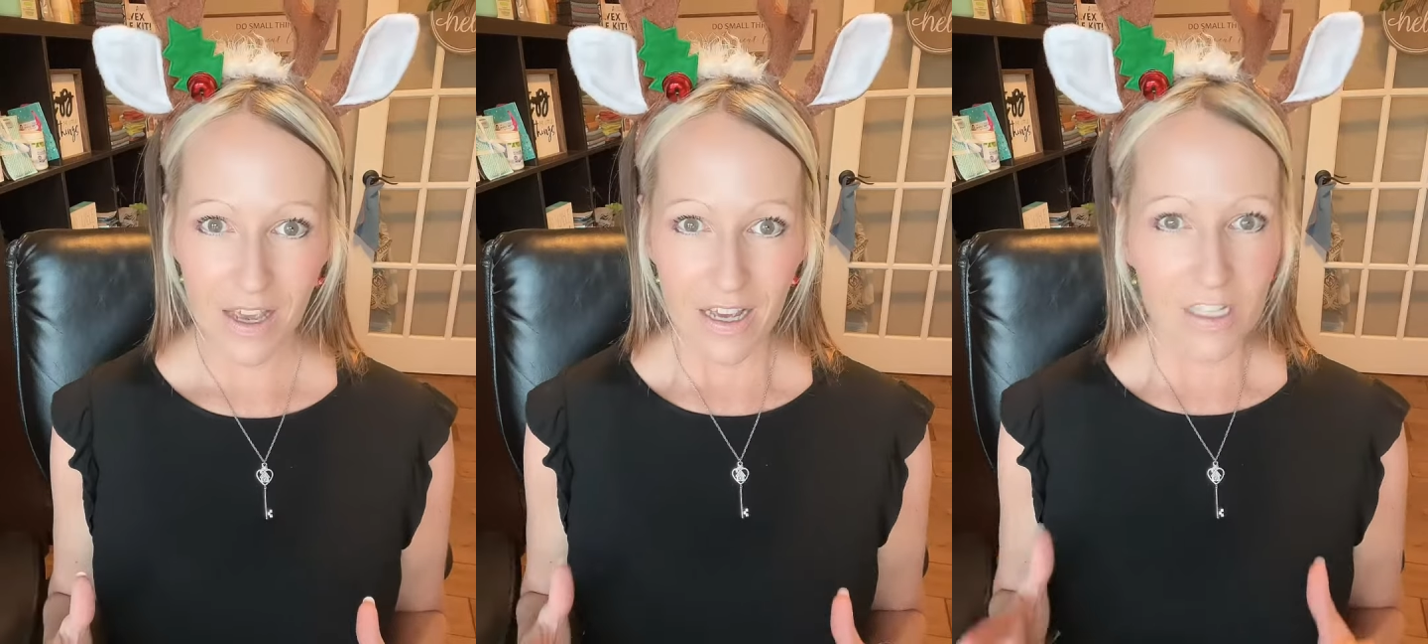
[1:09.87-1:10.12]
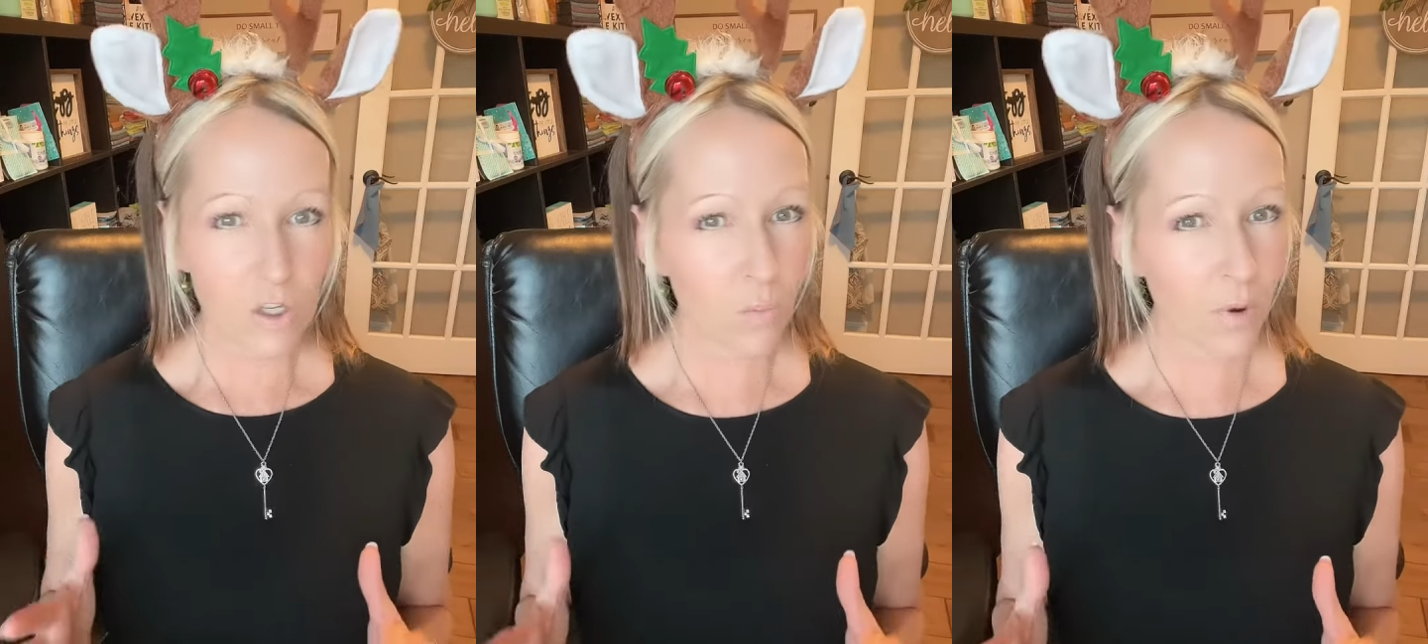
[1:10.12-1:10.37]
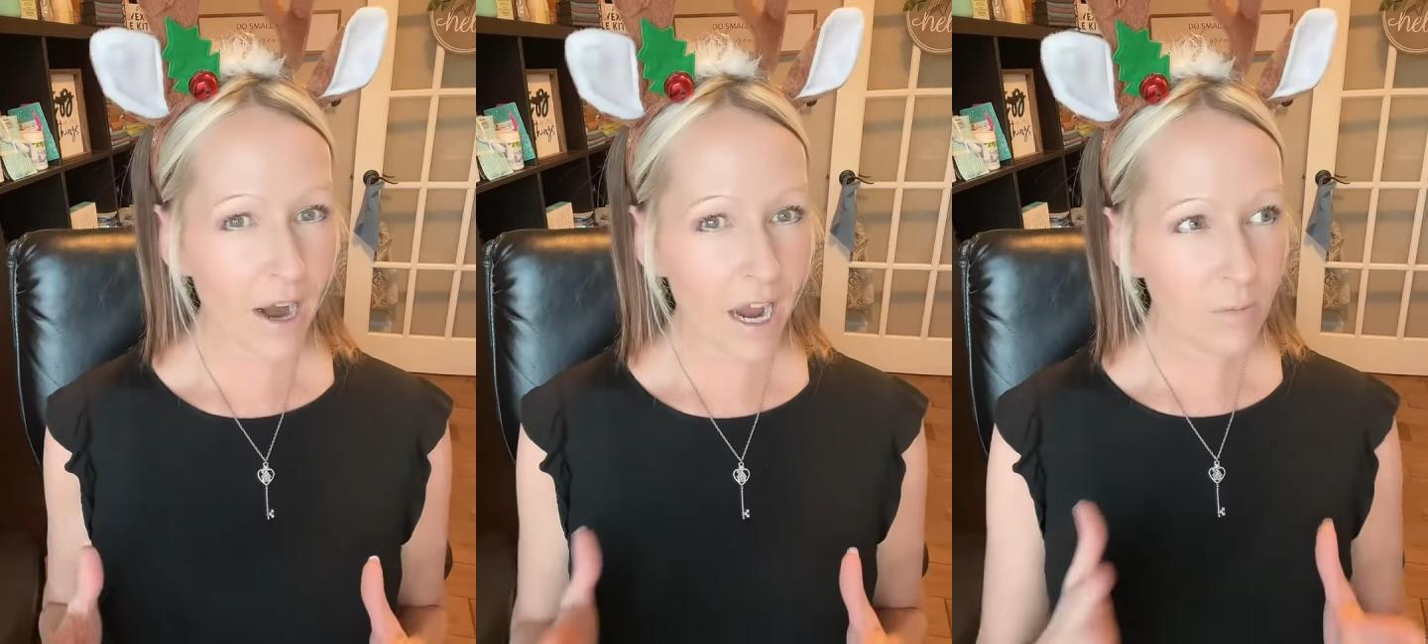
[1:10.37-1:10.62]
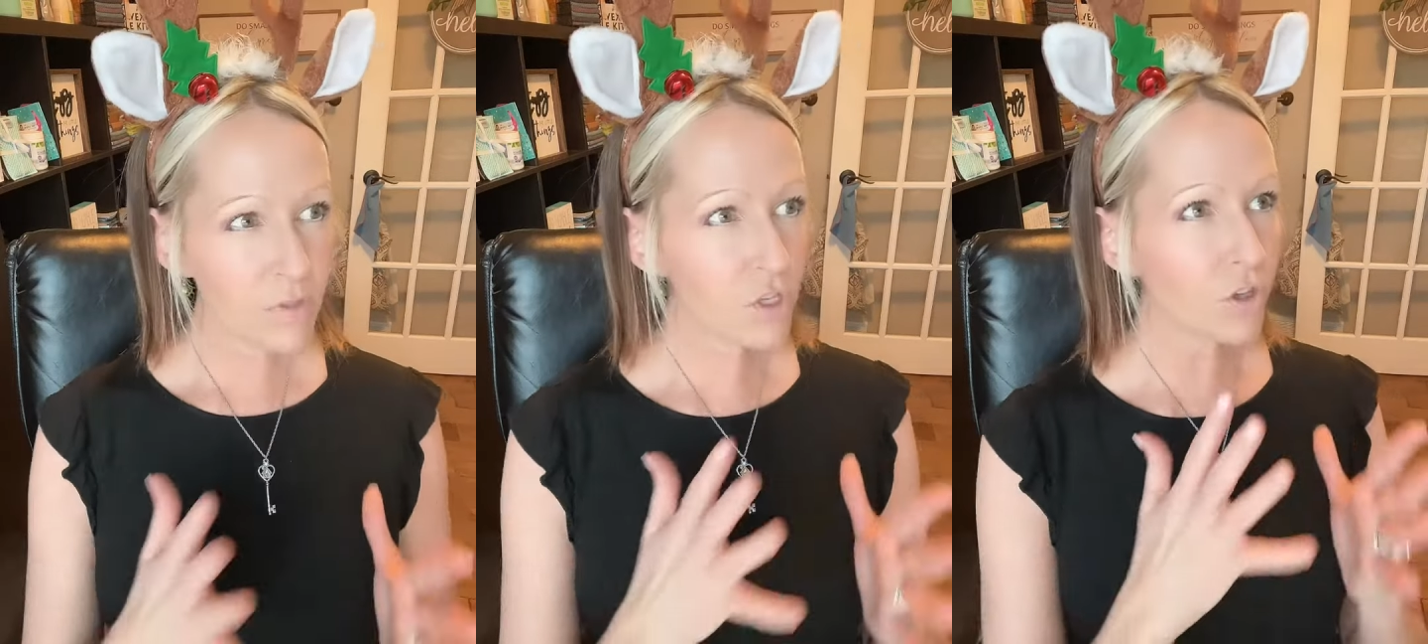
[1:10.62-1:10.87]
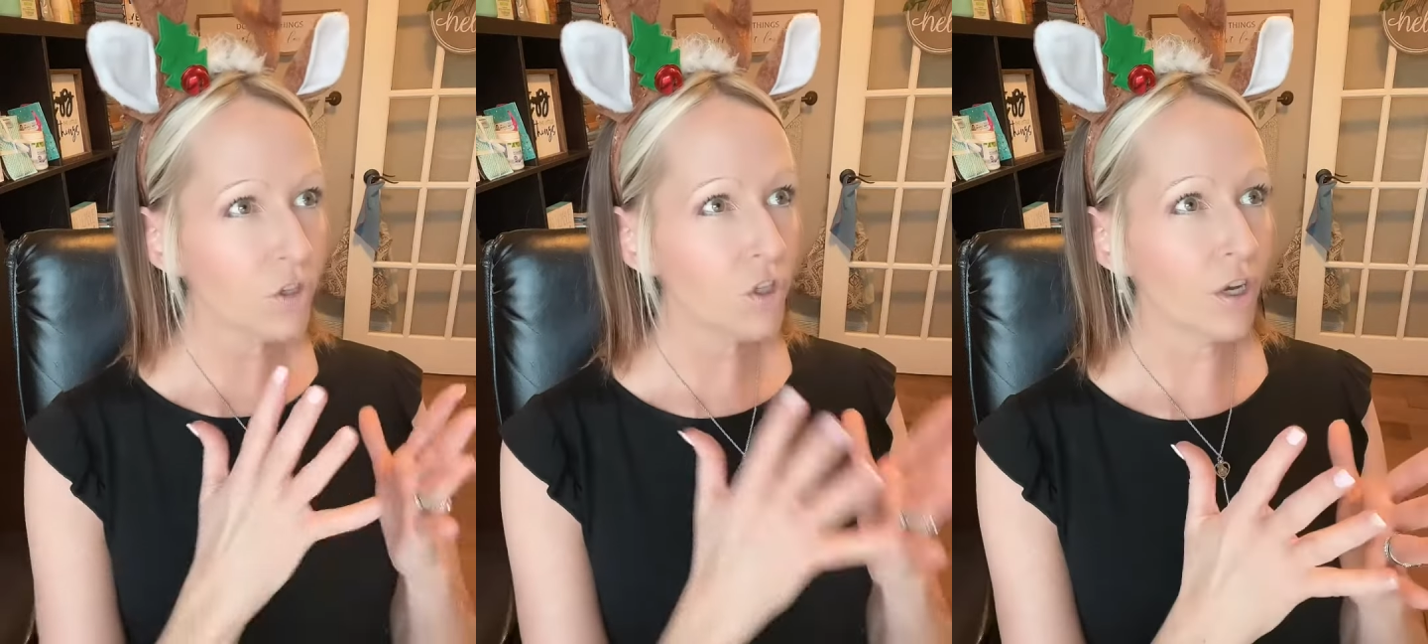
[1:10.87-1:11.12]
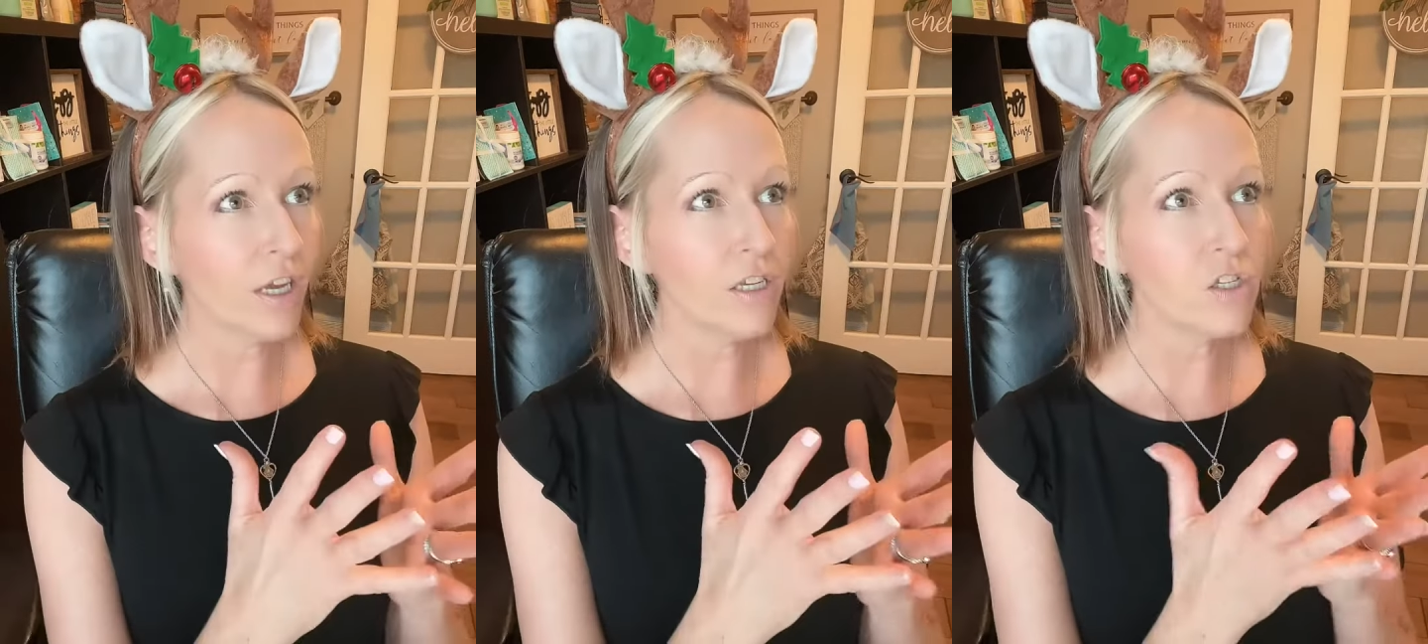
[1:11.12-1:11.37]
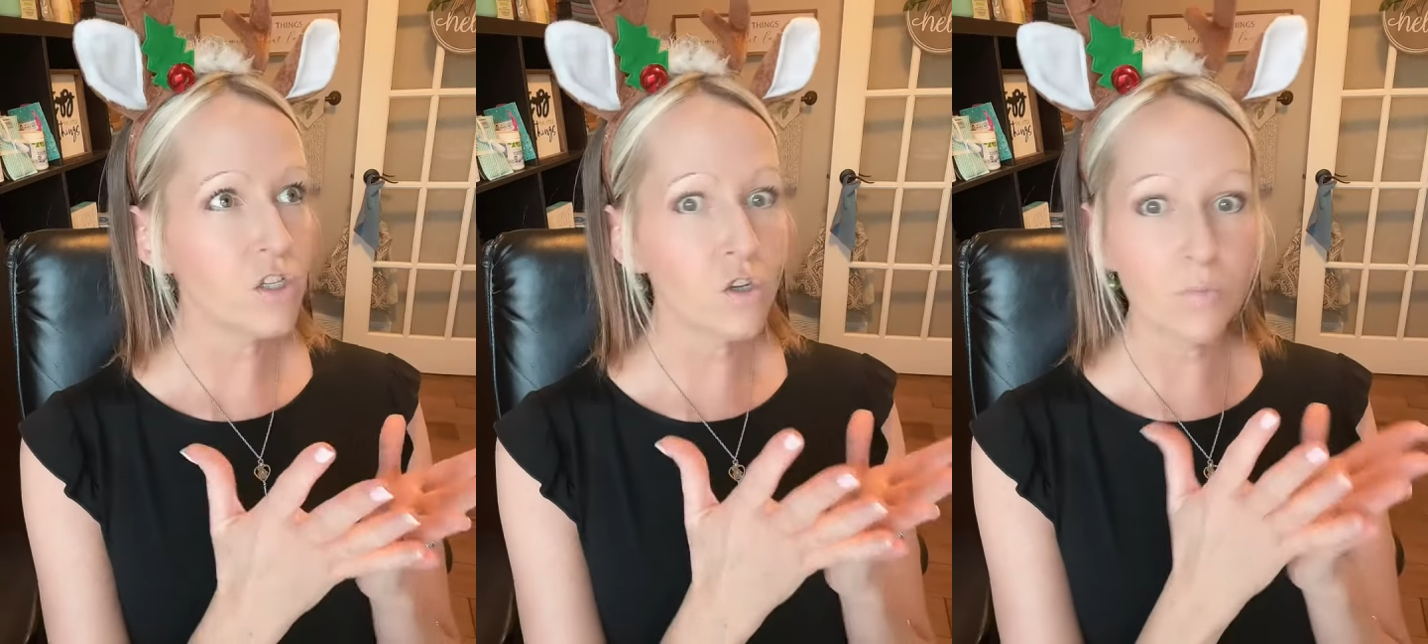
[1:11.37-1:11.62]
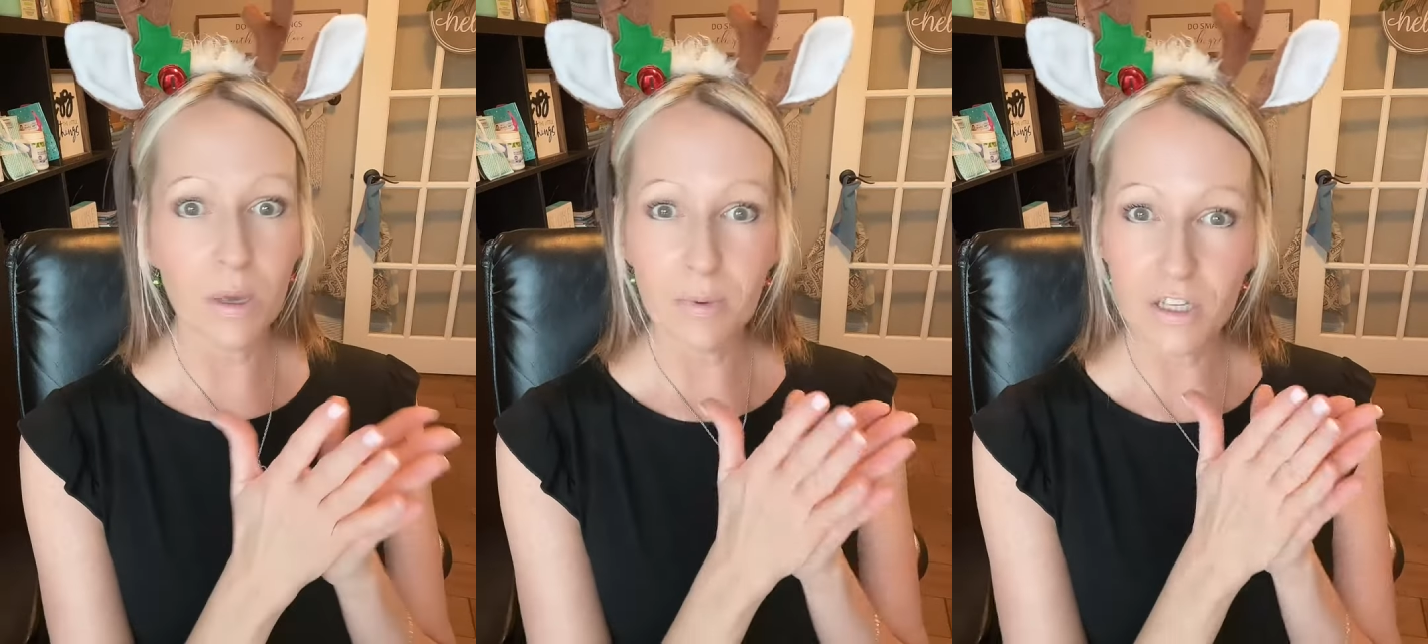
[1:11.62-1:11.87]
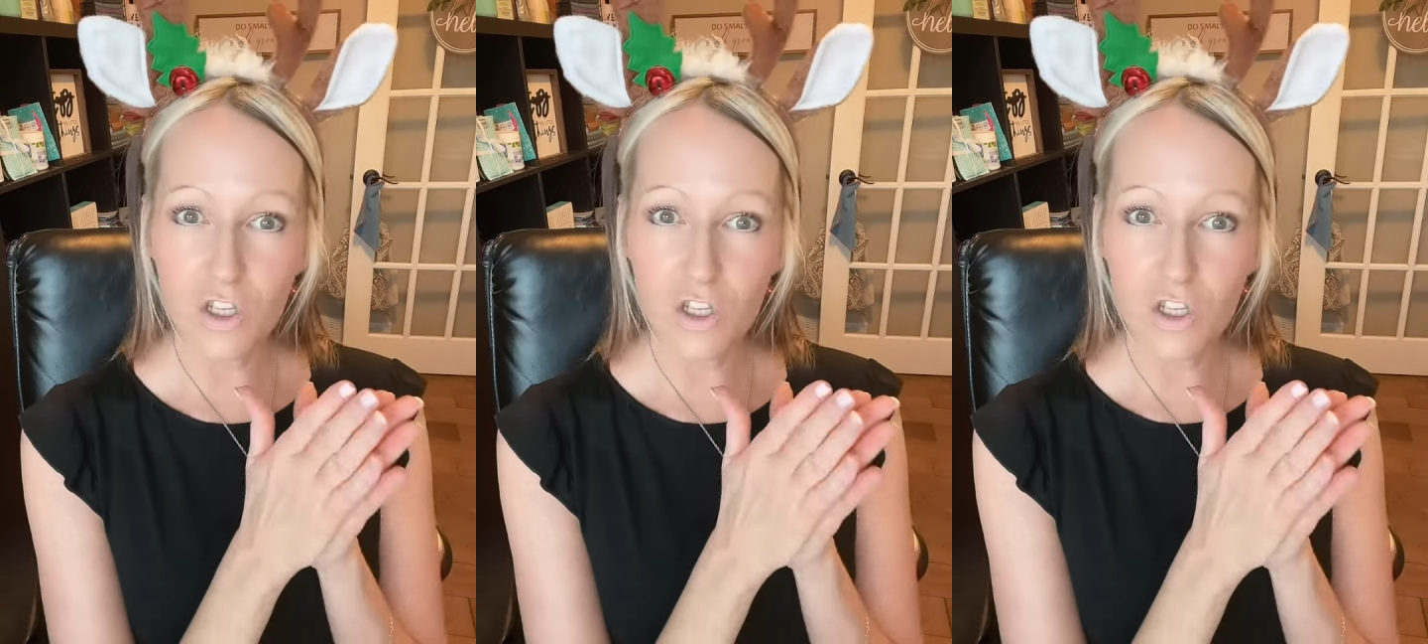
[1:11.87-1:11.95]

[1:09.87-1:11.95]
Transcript: So perhaps you're looking to maybe